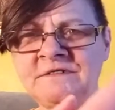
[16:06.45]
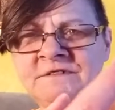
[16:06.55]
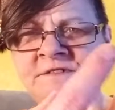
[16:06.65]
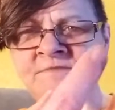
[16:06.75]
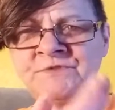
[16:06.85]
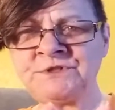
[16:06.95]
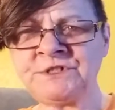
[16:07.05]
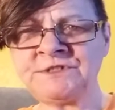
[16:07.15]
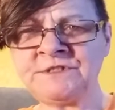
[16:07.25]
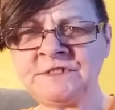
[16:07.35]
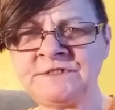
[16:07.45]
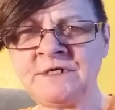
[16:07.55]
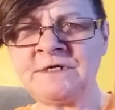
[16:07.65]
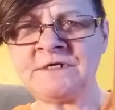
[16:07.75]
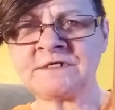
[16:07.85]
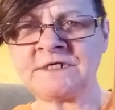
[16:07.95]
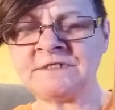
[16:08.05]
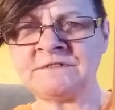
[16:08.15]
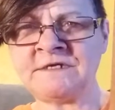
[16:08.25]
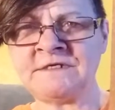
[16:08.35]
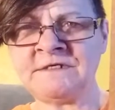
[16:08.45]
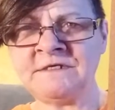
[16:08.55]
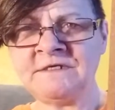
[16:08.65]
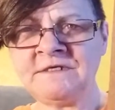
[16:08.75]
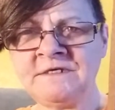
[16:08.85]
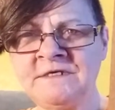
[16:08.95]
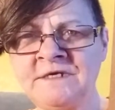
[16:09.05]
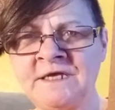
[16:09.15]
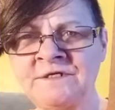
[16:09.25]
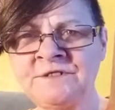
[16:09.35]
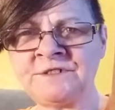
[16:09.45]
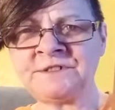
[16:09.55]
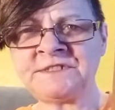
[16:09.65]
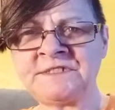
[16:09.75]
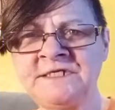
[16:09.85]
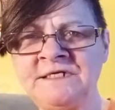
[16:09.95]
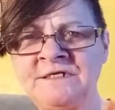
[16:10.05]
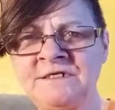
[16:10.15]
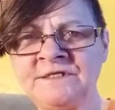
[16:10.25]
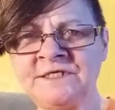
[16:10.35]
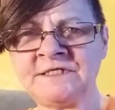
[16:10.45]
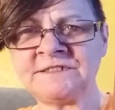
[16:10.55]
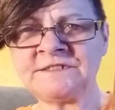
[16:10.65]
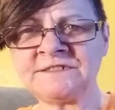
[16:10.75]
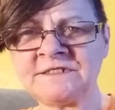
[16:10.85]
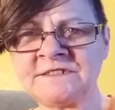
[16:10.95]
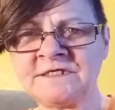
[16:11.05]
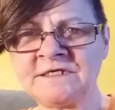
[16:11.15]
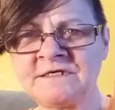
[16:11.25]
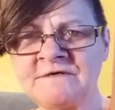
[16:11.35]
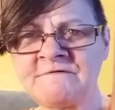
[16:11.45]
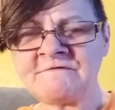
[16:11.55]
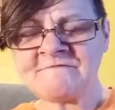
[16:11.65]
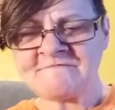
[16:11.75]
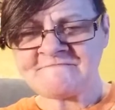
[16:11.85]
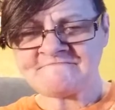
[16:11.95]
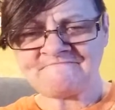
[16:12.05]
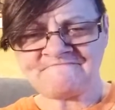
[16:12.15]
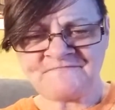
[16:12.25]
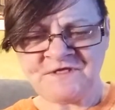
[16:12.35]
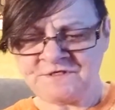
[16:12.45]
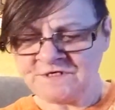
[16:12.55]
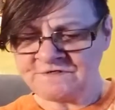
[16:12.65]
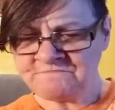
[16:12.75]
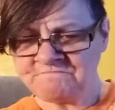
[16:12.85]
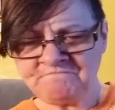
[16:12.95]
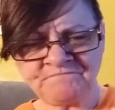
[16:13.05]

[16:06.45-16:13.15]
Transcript: Some was just in the dark and couldn't see all this. You know?